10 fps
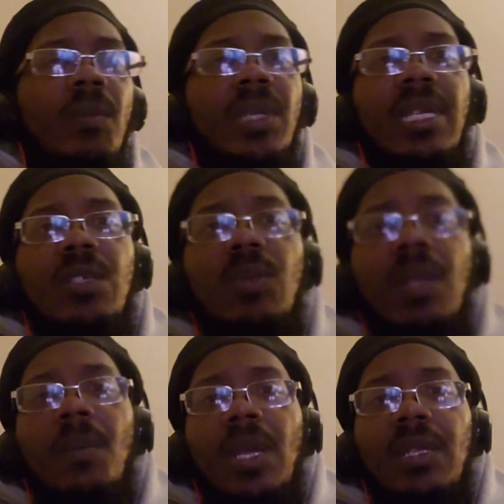But that's what
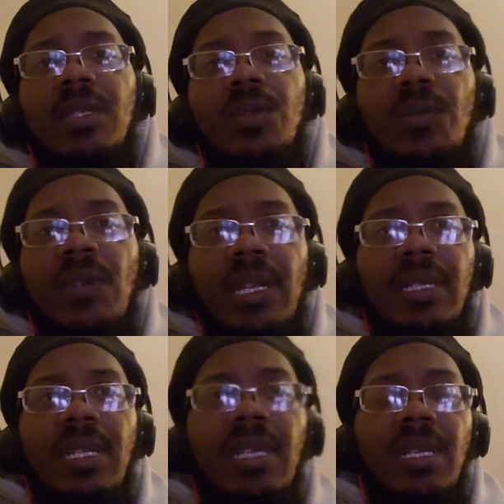I'm about to do
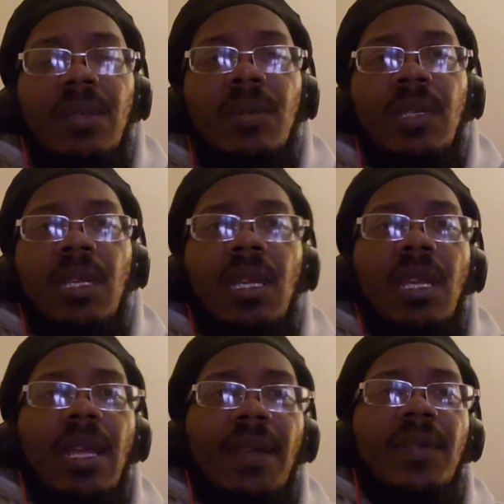right now.
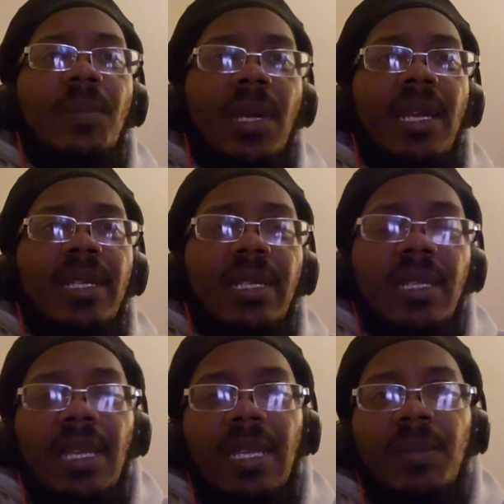Everybody that
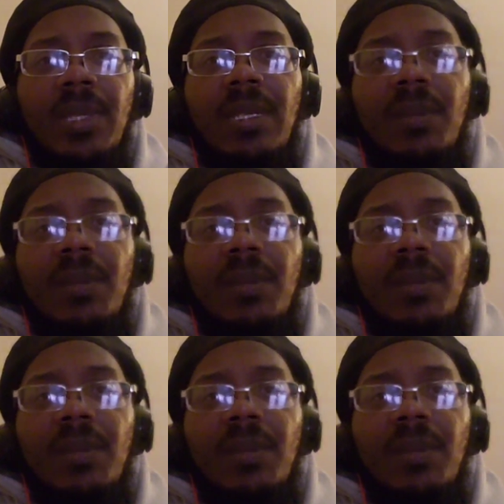came in